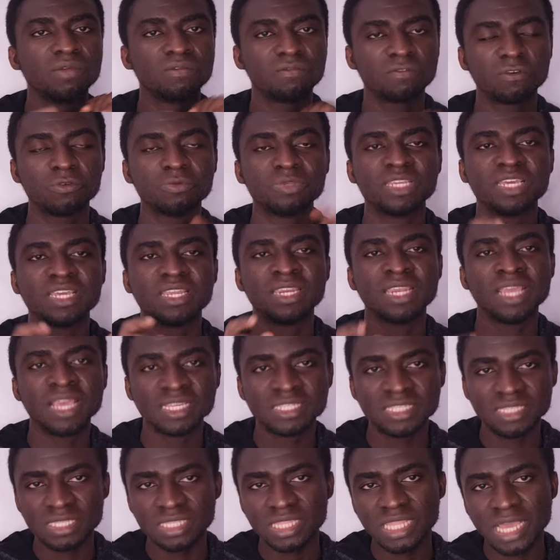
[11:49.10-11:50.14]
from the
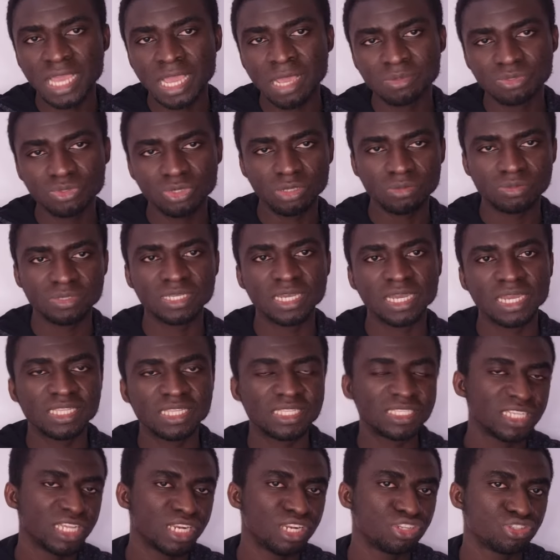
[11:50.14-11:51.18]
Nursing Times
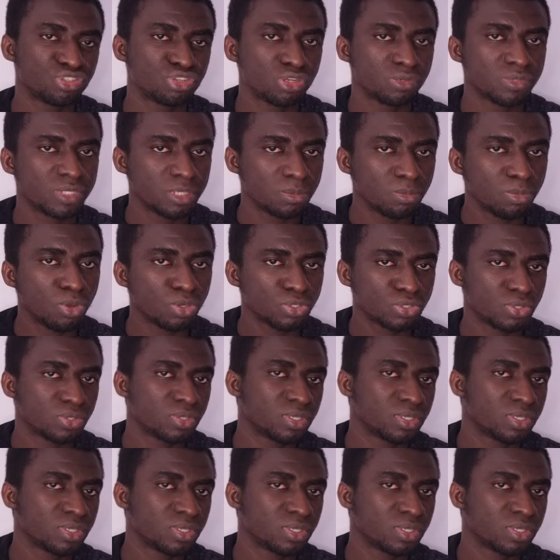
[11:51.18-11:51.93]
website in the description box.